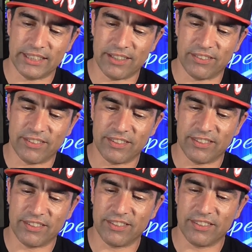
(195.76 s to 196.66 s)
this out.
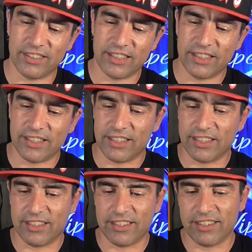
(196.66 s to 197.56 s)

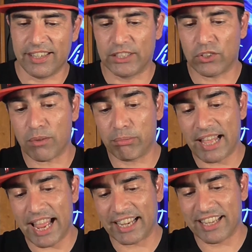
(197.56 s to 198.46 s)
It's all
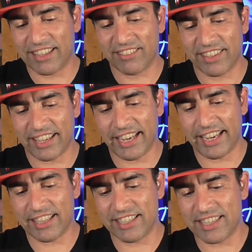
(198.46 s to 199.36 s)
black,
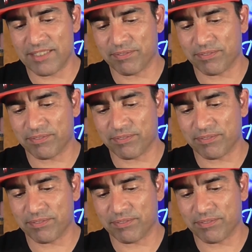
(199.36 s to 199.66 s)
and